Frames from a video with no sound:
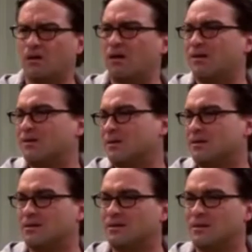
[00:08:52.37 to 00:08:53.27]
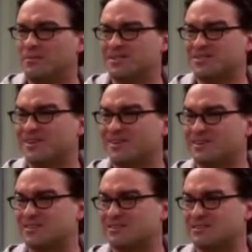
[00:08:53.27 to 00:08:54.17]
If someone uses his
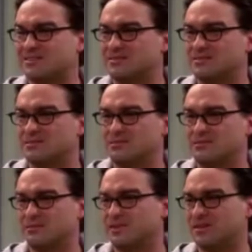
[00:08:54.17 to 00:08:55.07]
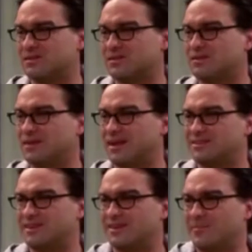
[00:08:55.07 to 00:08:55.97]
first lab report to propose to you,
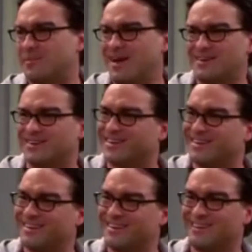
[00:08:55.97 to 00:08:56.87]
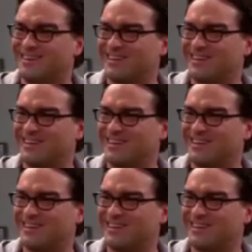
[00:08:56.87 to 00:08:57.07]
are you going to say yes?